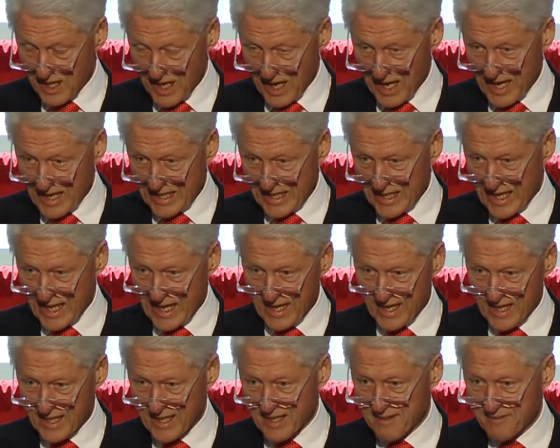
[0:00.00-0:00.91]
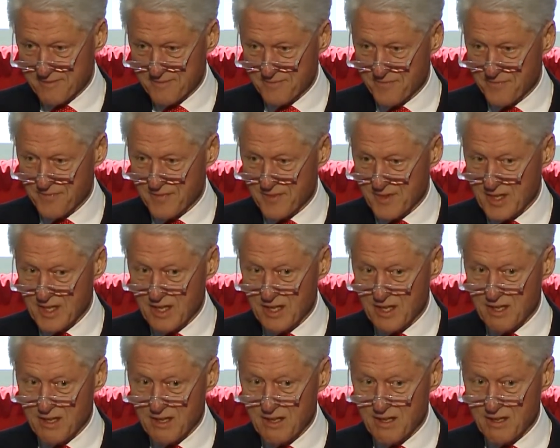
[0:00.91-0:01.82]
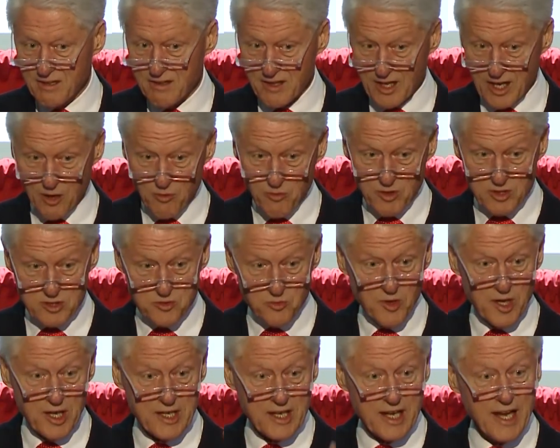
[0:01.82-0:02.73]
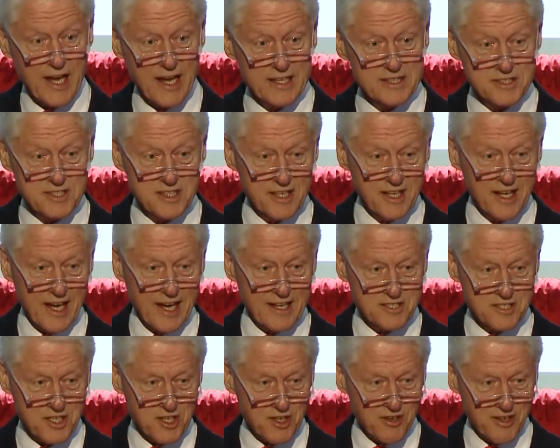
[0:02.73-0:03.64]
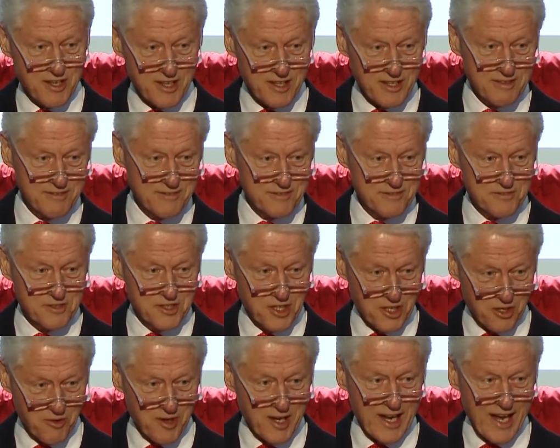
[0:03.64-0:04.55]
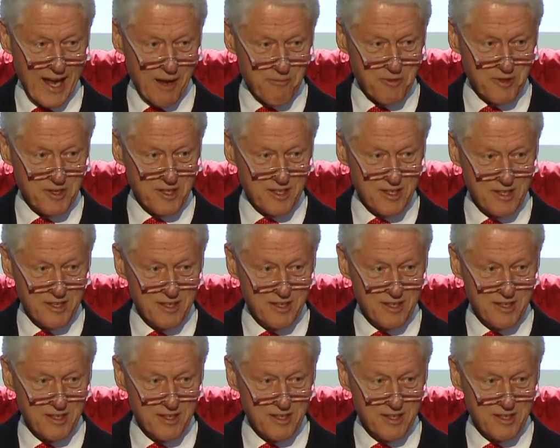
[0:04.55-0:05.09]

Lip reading: and Guinea, there was one case in Nigeria. You know what happened?